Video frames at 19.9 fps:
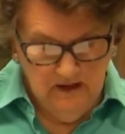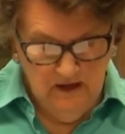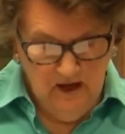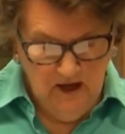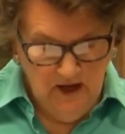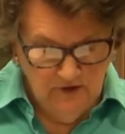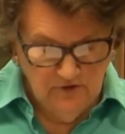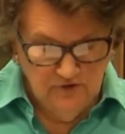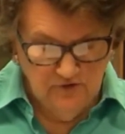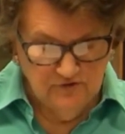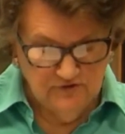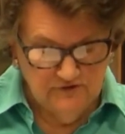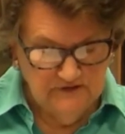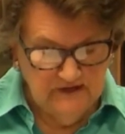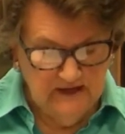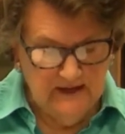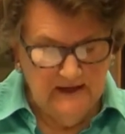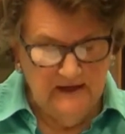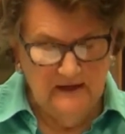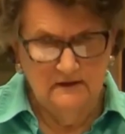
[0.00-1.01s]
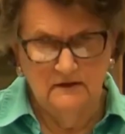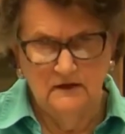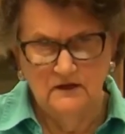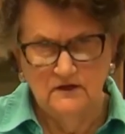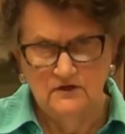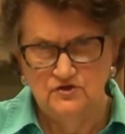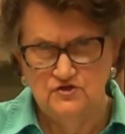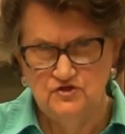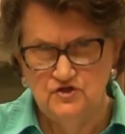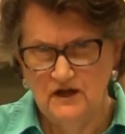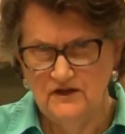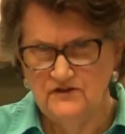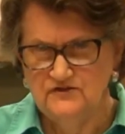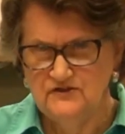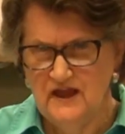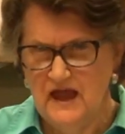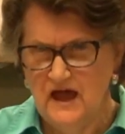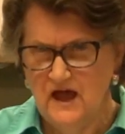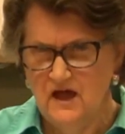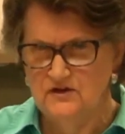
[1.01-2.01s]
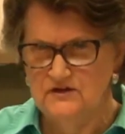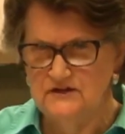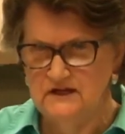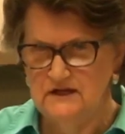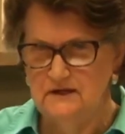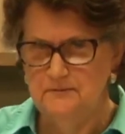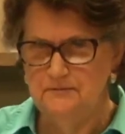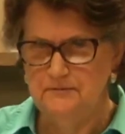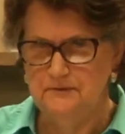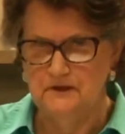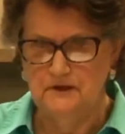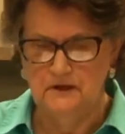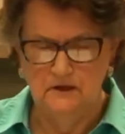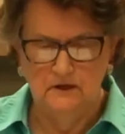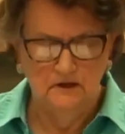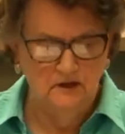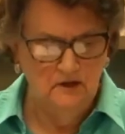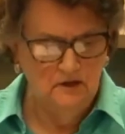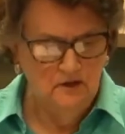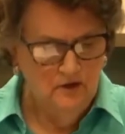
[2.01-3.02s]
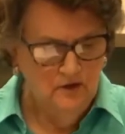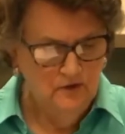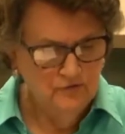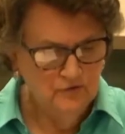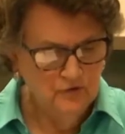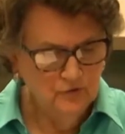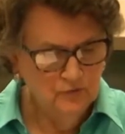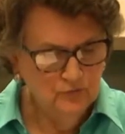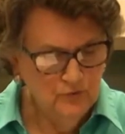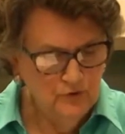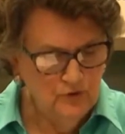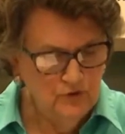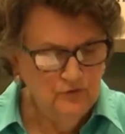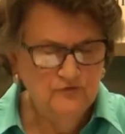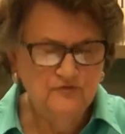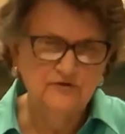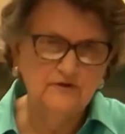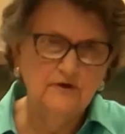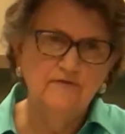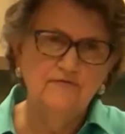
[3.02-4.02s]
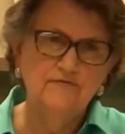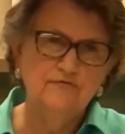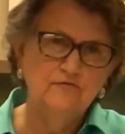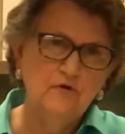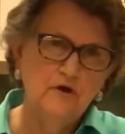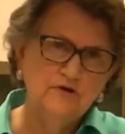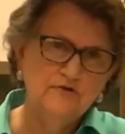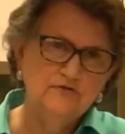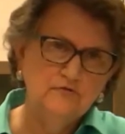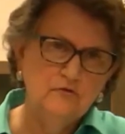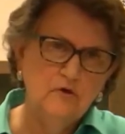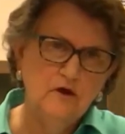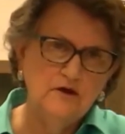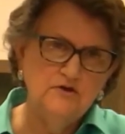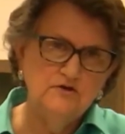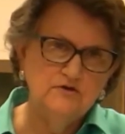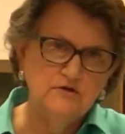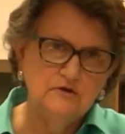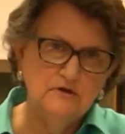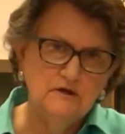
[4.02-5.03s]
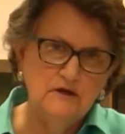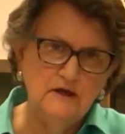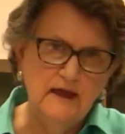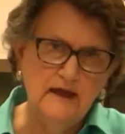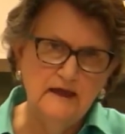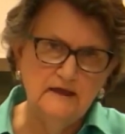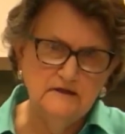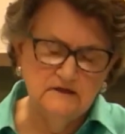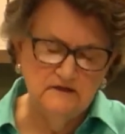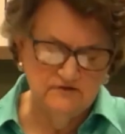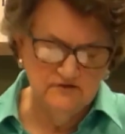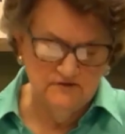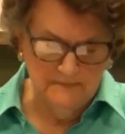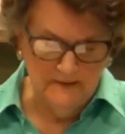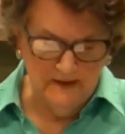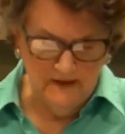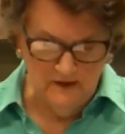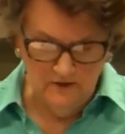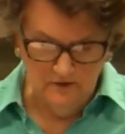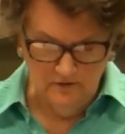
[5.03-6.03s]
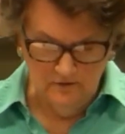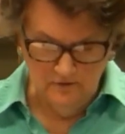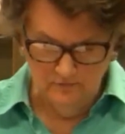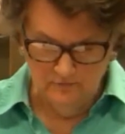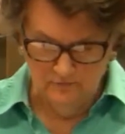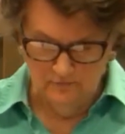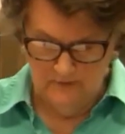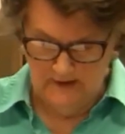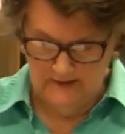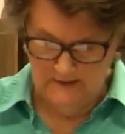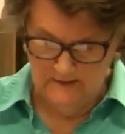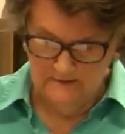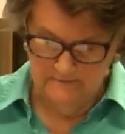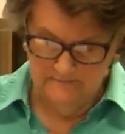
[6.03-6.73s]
understand just how deeply the roots of frustration and despair ran.